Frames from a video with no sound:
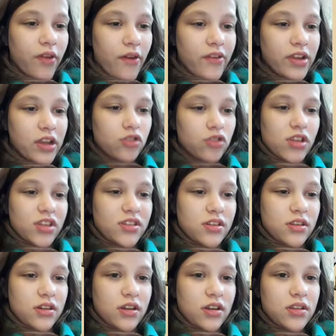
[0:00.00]
very
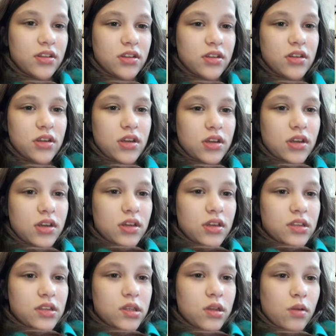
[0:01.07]
interested in it,
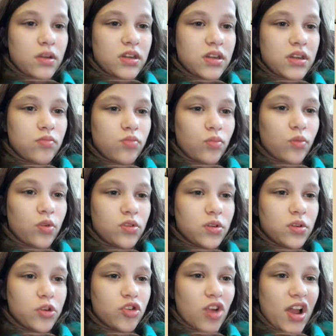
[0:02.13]
so we didn't
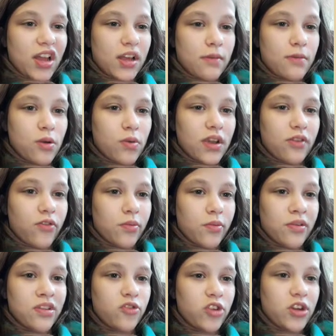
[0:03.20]
want to drag him away
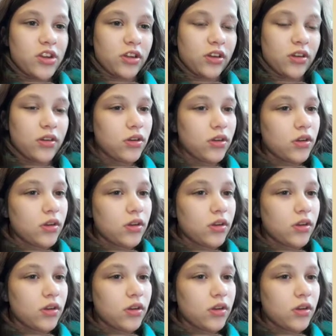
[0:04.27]
from his reading.